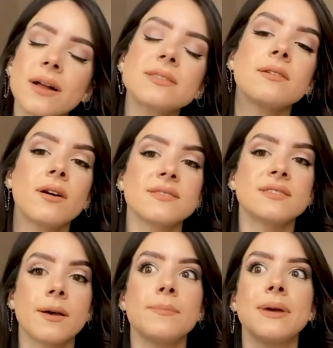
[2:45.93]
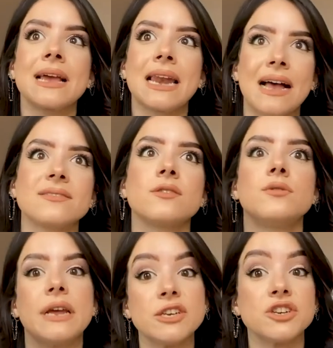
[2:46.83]
But there are some classical
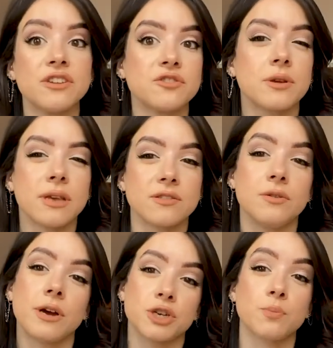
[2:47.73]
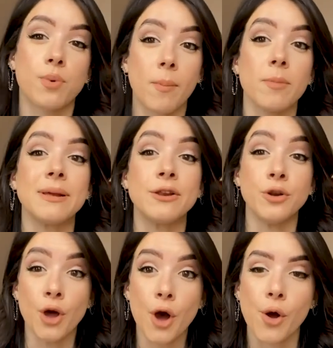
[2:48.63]
and ancient history things that you guys should probably
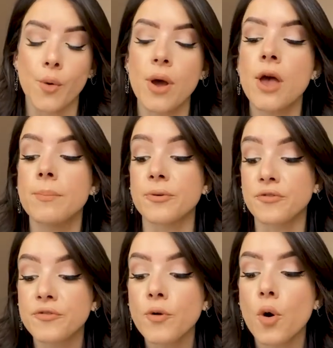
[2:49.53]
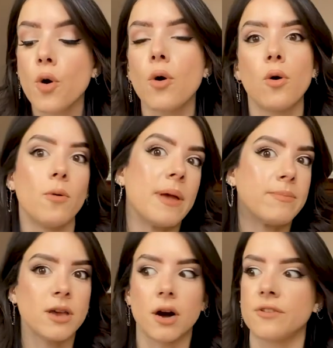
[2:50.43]
know before or
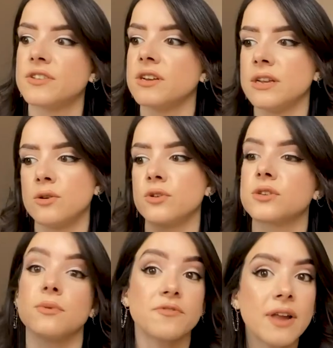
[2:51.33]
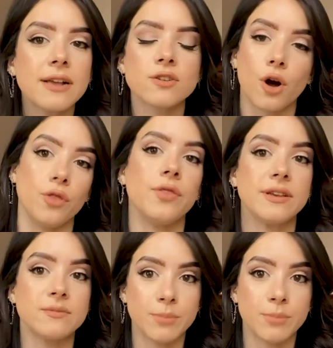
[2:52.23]
maybe after in order to reflect on this